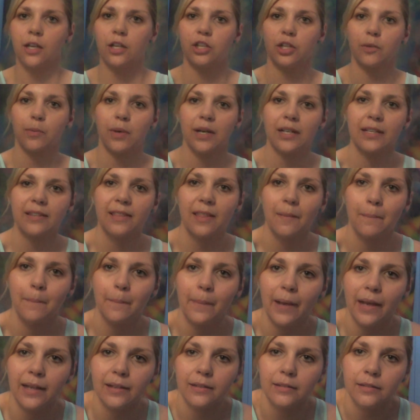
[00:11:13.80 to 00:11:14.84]
you press the
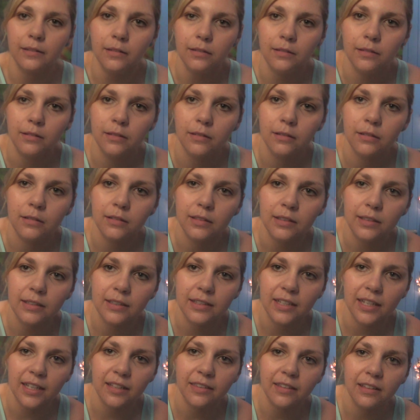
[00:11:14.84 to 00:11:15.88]
button,
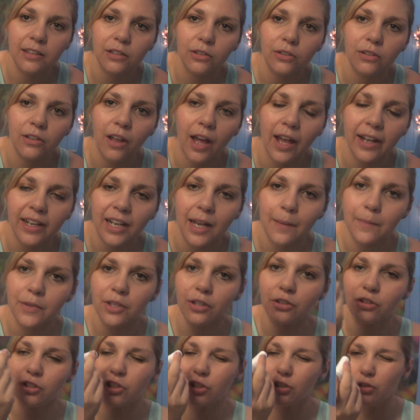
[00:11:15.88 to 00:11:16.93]
see, and the little light comes
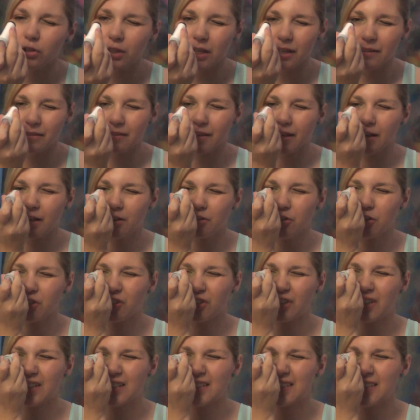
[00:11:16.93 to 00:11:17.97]
on, you look in there and
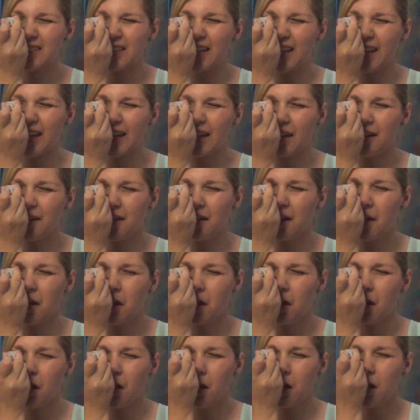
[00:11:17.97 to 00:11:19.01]
you can see
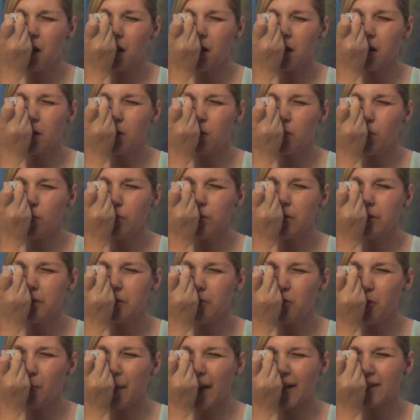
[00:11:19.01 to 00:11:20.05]
all the
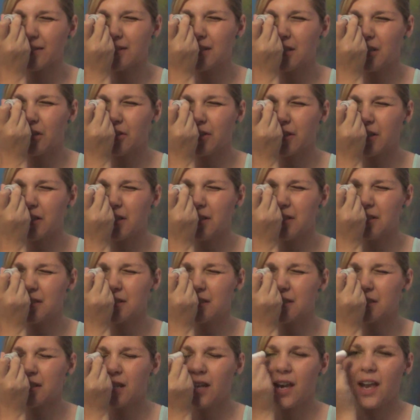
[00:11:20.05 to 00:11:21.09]
little
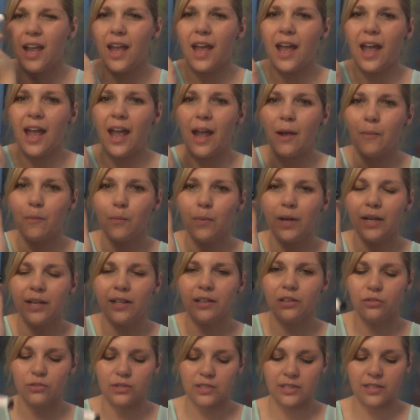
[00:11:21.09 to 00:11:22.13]
bacterias. And when
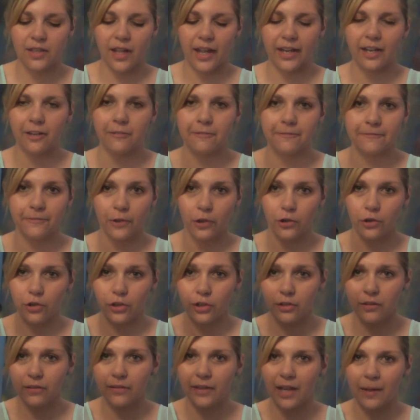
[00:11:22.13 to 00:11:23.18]
it looks like a
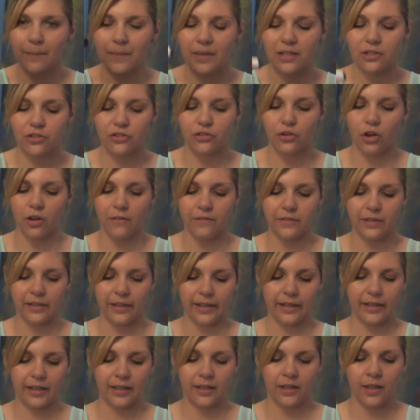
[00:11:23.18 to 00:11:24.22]
fern, that means you're
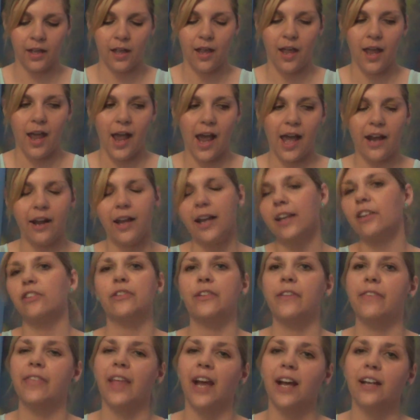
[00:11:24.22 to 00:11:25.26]
ovulating. And I
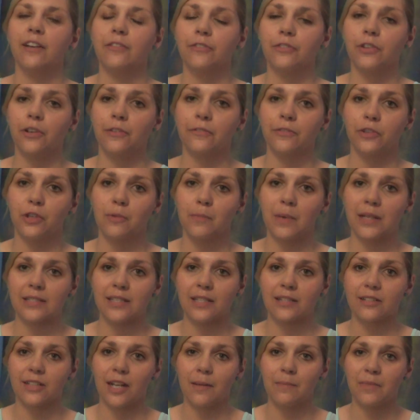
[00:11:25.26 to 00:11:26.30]
used that for a few months
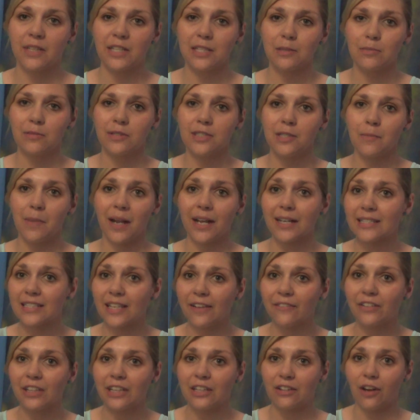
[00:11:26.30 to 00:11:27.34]
at a time. This was about
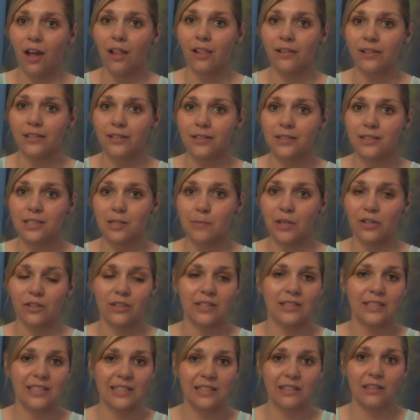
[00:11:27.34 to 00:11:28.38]
$70, to be
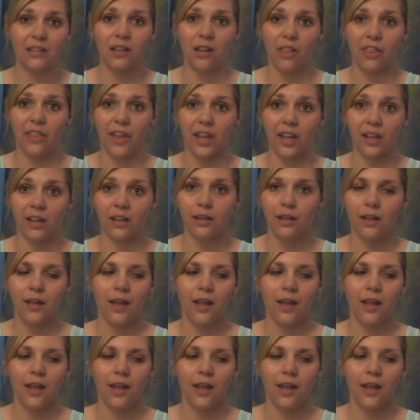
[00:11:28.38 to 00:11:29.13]
honest, this little thing.